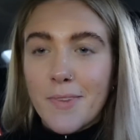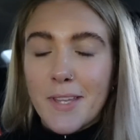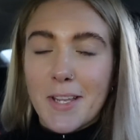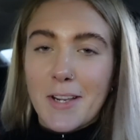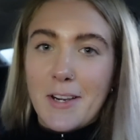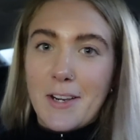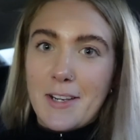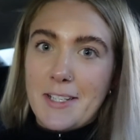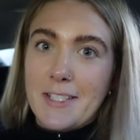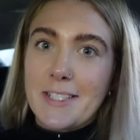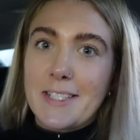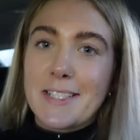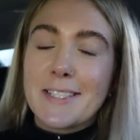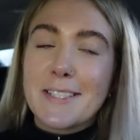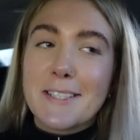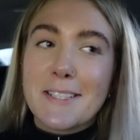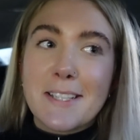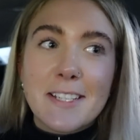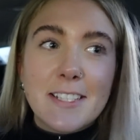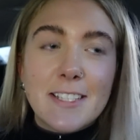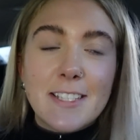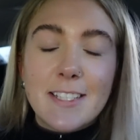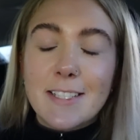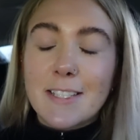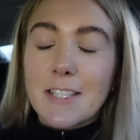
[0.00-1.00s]
Guys,
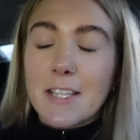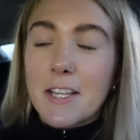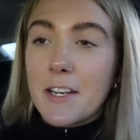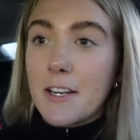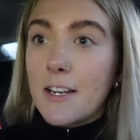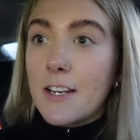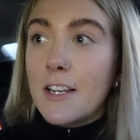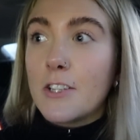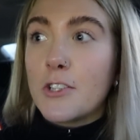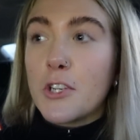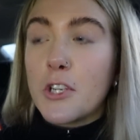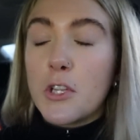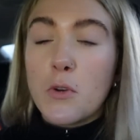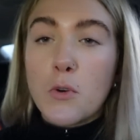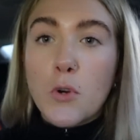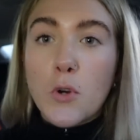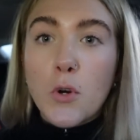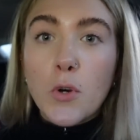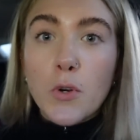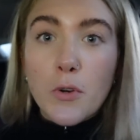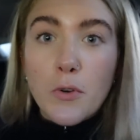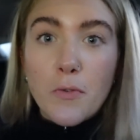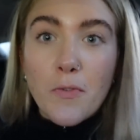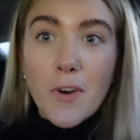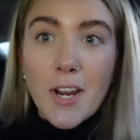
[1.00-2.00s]
this is literally, you
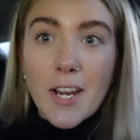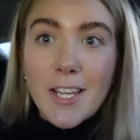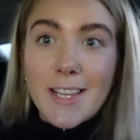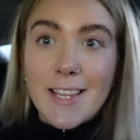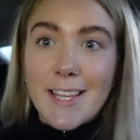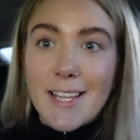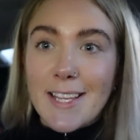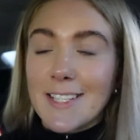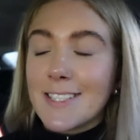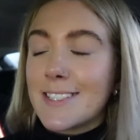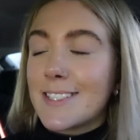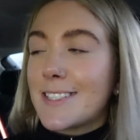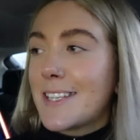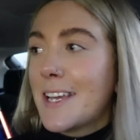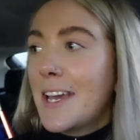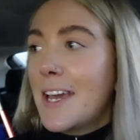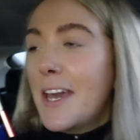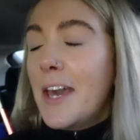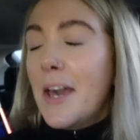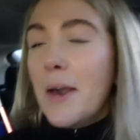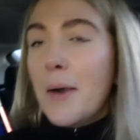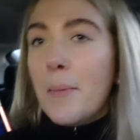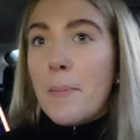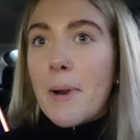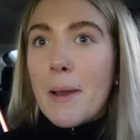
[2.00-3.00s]
couldn't write this.
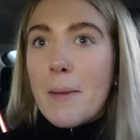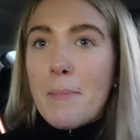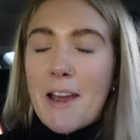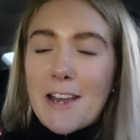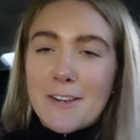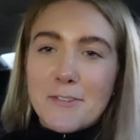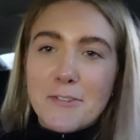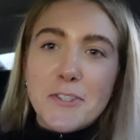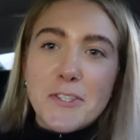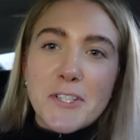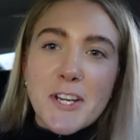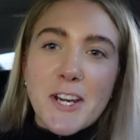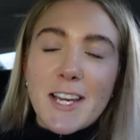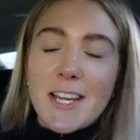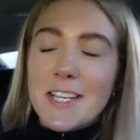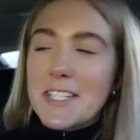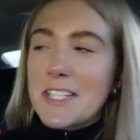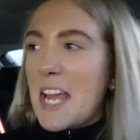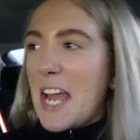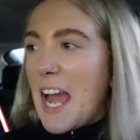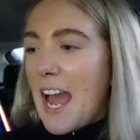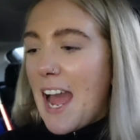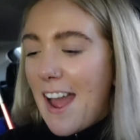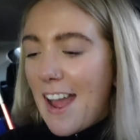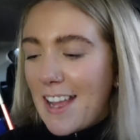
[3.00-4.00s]
My battery died
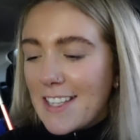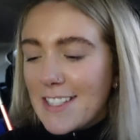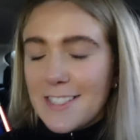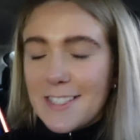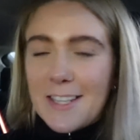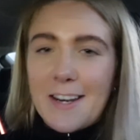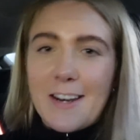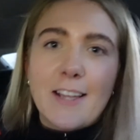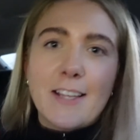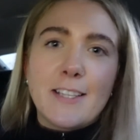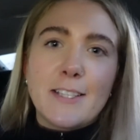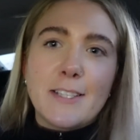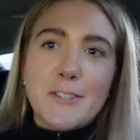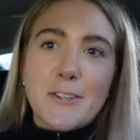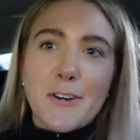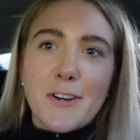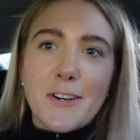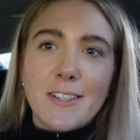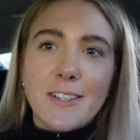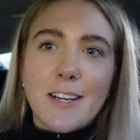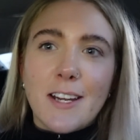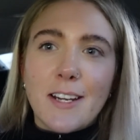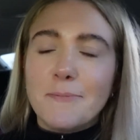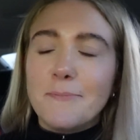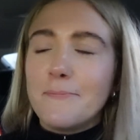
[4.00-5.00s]
as the lights
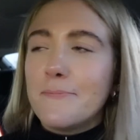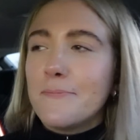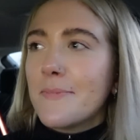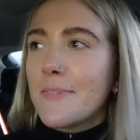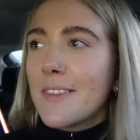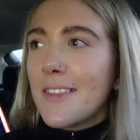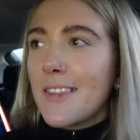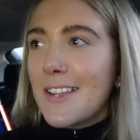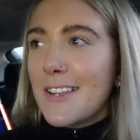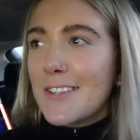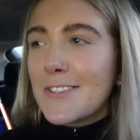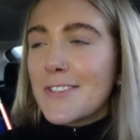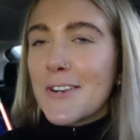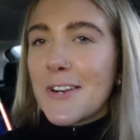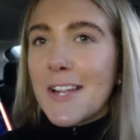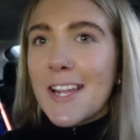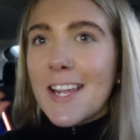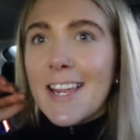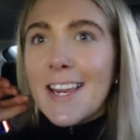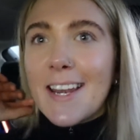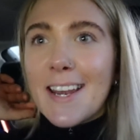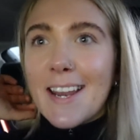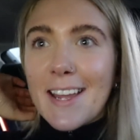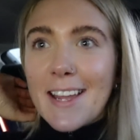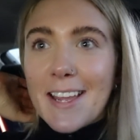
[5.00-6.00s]
turned on.
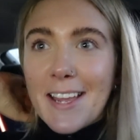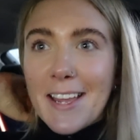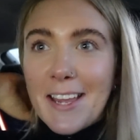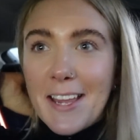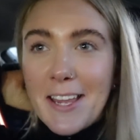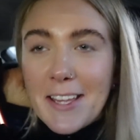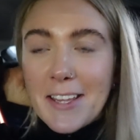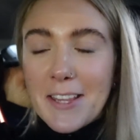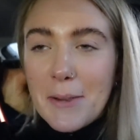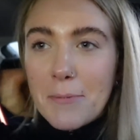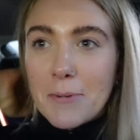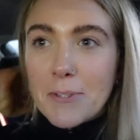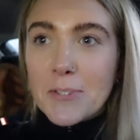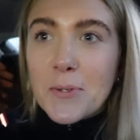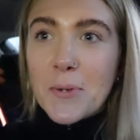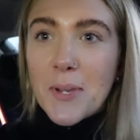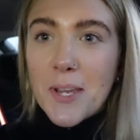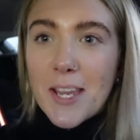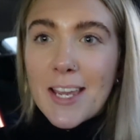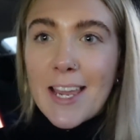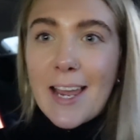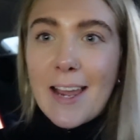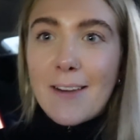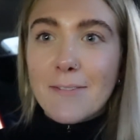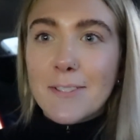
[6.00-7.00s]
Literally, like, they were
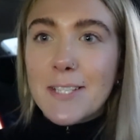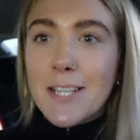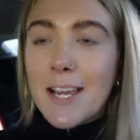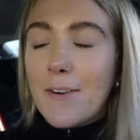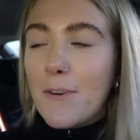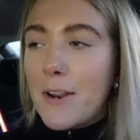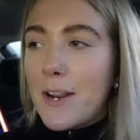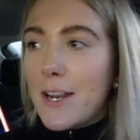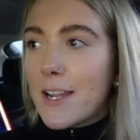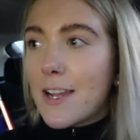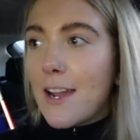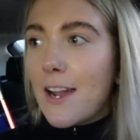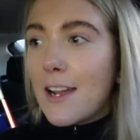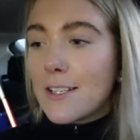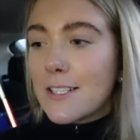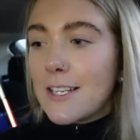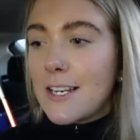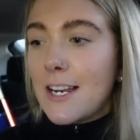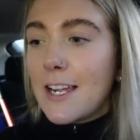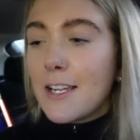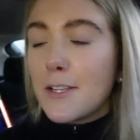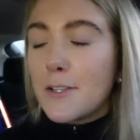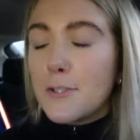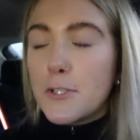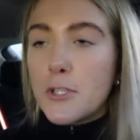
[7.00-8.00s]
doing a countdown and it got to
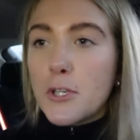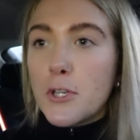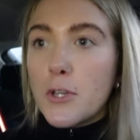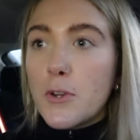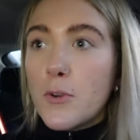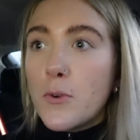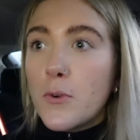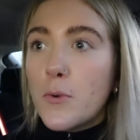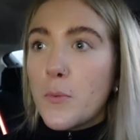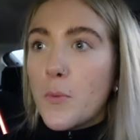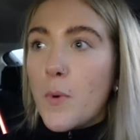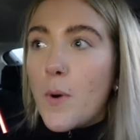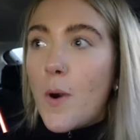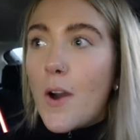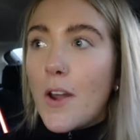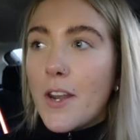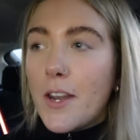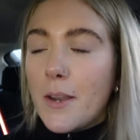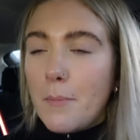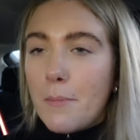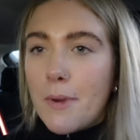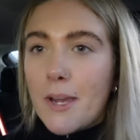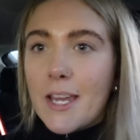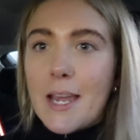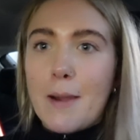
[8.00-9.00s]
like 2,
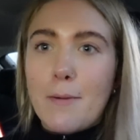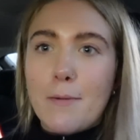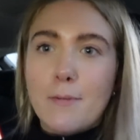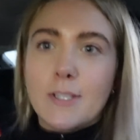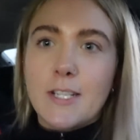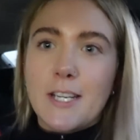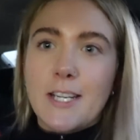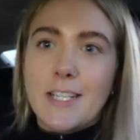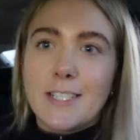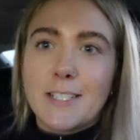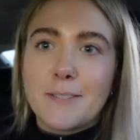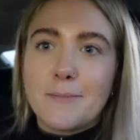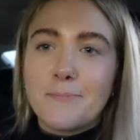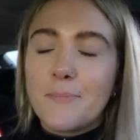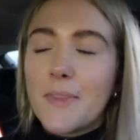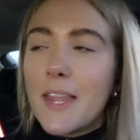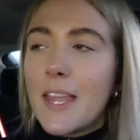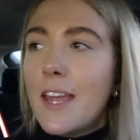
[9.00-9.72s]
1, my camera died.